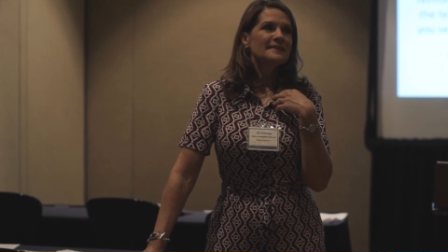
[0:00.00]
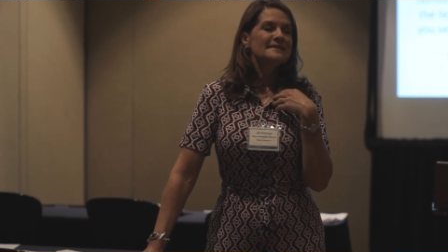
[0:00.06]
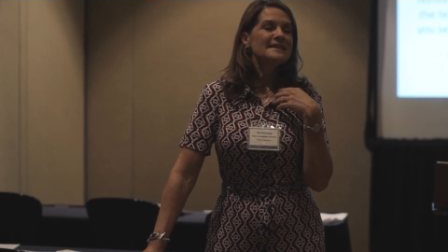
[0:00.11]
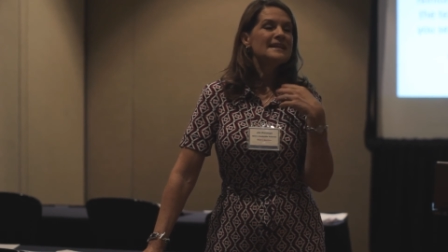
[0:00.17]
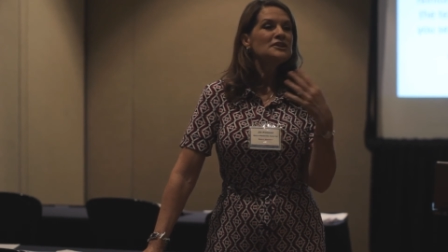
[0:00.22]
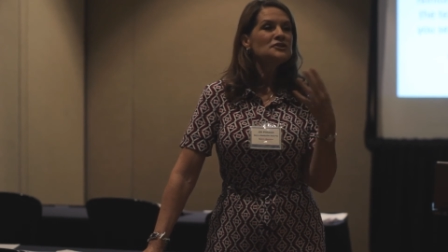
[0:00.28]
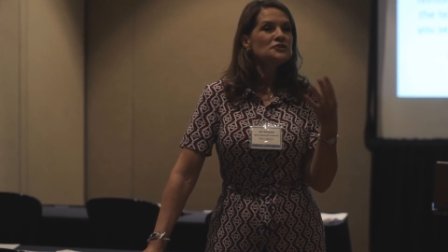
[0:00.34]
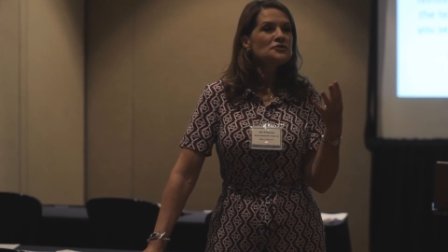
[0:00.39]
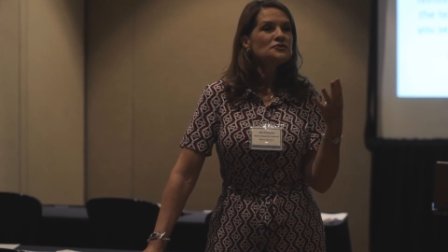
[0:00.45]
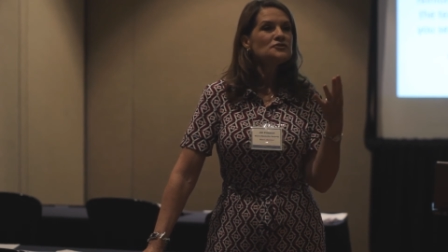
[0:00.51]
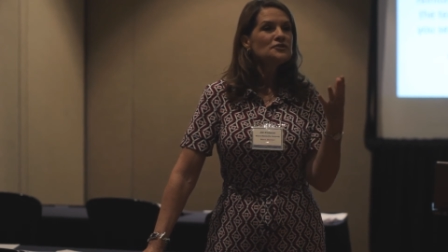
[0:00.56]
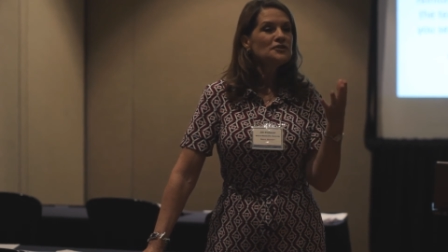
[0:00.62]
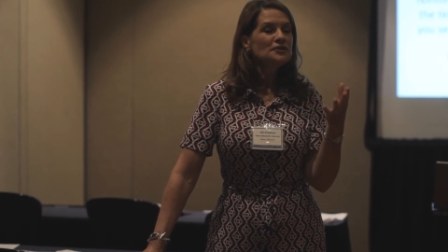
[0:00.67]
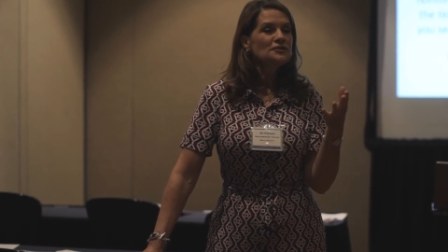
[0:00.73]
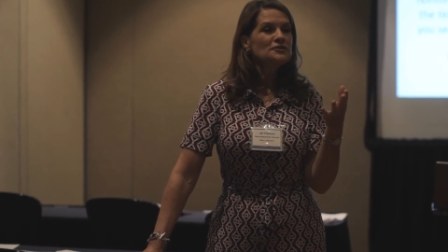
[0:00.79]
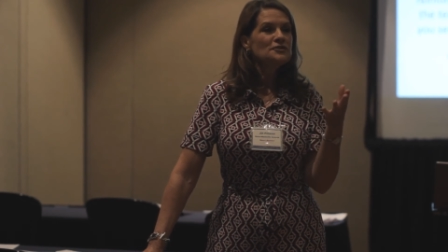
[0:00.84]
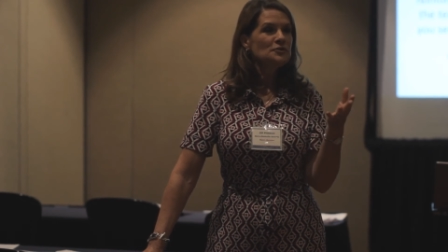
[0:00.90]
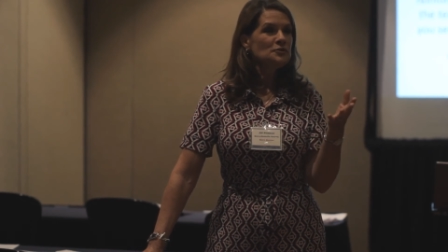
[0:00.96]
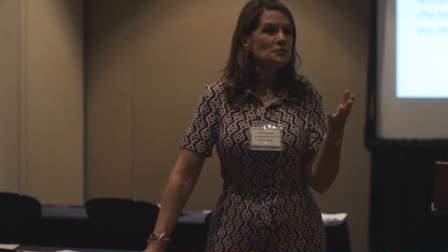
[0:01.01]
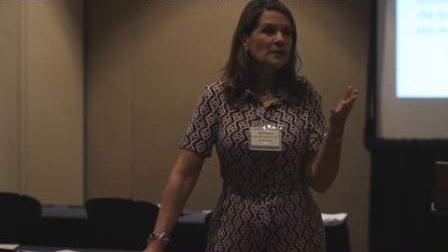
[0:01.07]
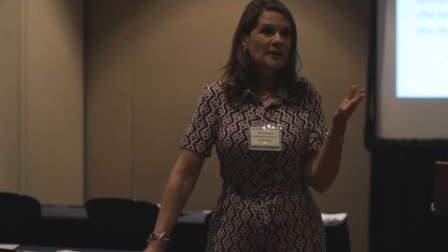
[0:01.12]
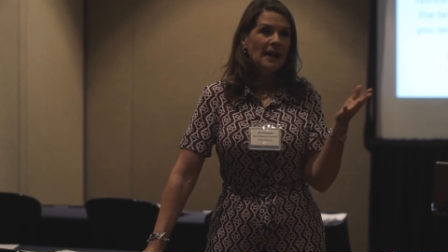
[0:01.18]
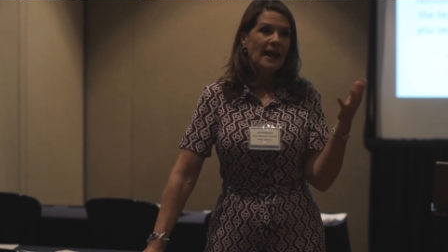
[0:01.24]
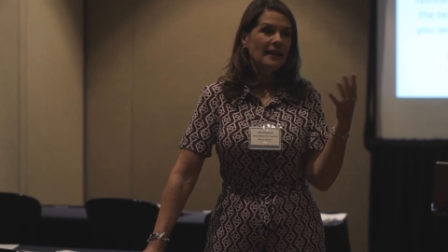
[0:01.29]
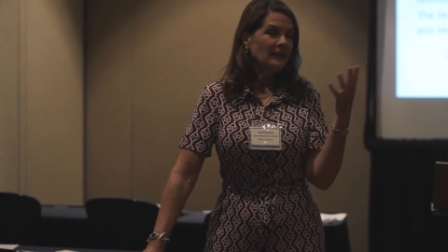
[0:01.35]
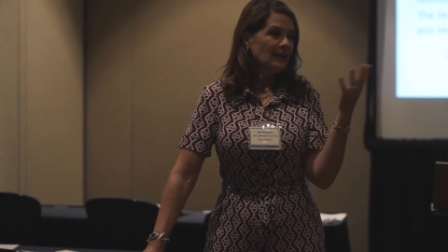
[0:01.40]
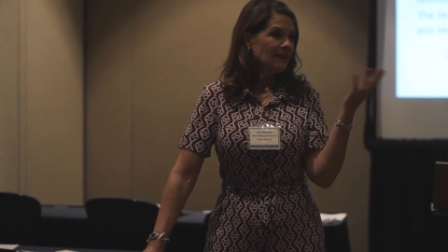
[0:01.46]
teachers could do what
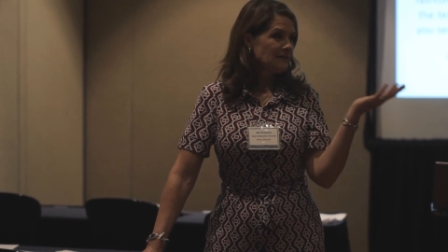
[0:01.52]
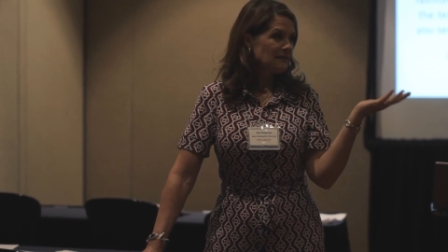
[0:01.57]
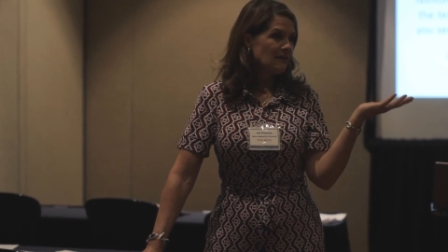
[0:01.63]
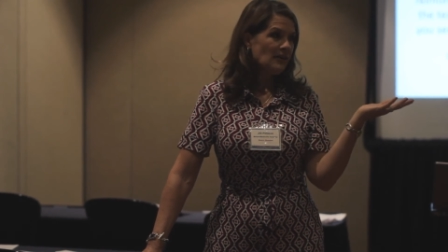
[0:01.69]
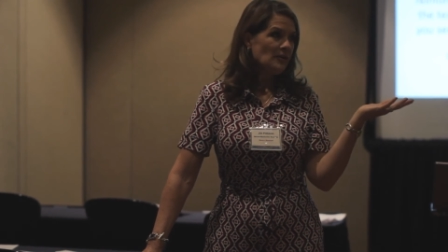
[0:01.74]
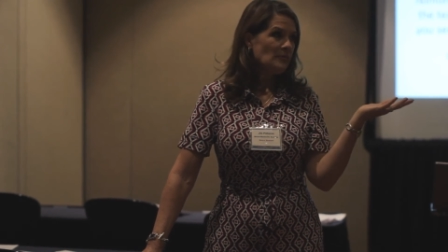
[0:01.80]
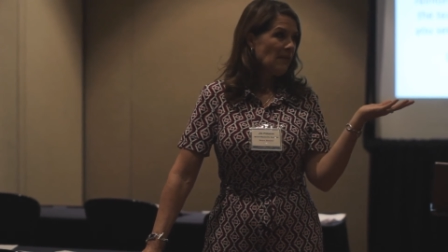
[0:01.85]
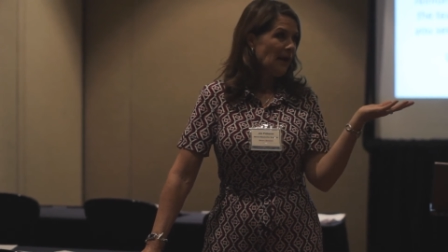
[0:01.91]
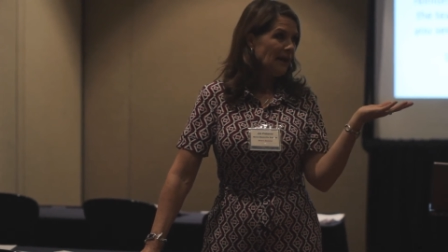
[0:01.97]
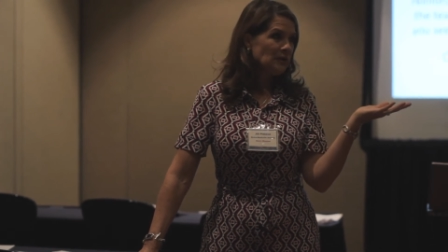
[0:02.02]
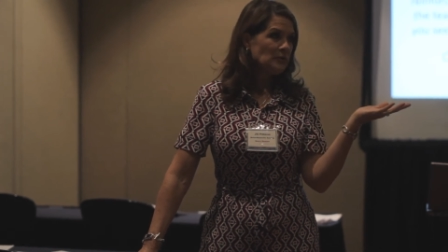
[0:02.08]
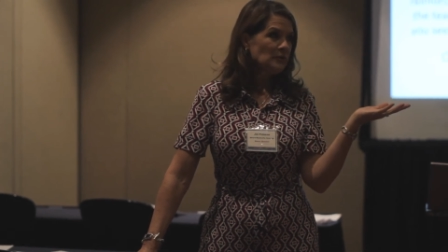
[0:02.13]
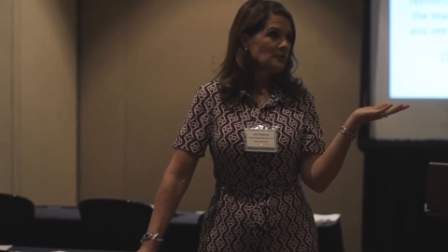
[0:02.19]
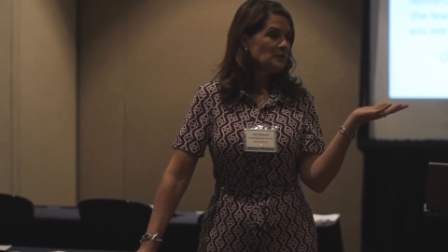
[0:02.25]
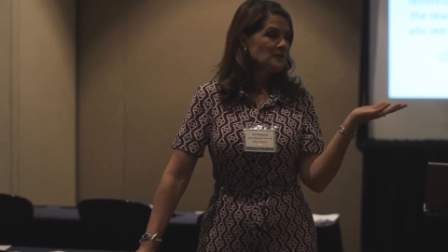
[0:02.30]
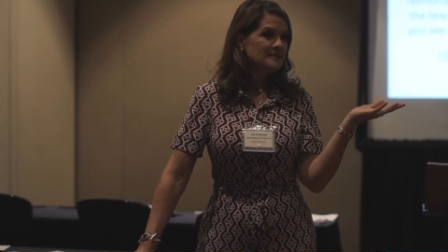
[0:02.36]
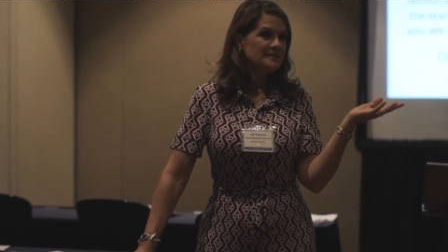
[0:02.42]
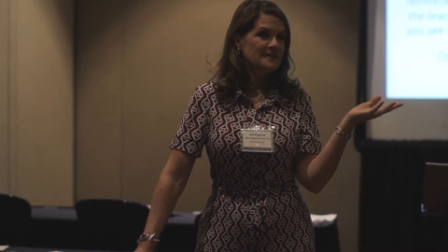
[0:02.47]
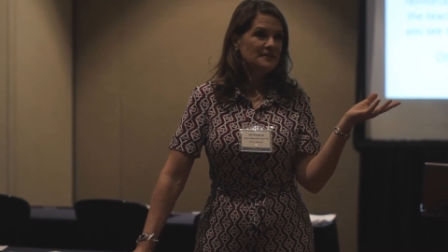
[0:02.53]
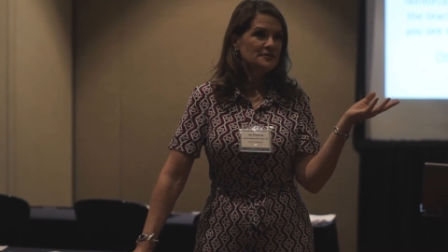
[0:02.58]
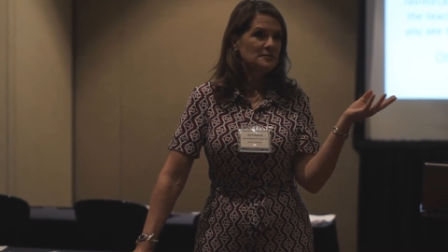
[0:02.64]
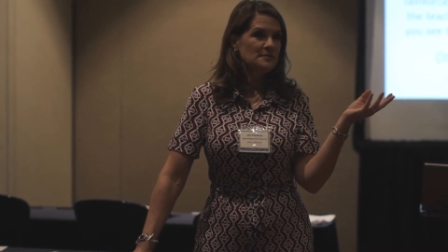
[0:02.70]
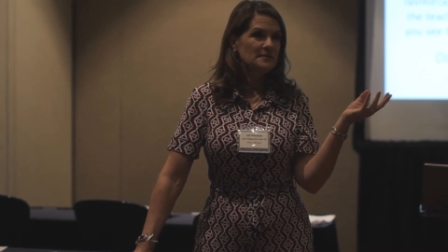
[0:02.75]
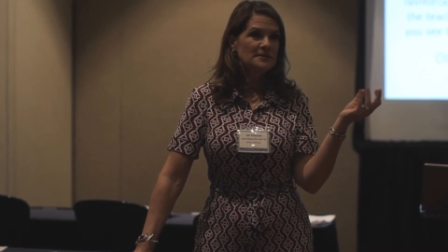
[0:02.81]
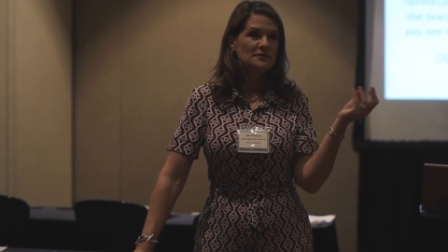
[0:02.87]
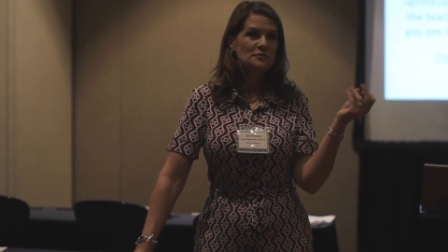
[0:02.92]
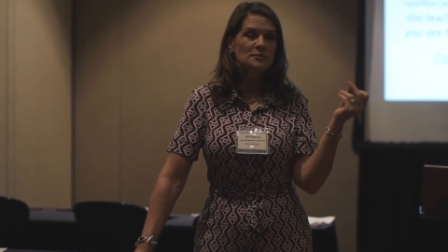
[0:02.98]
I like to call micro
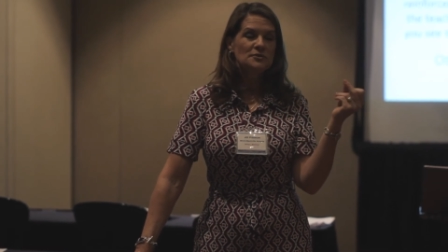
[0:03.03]
assessments,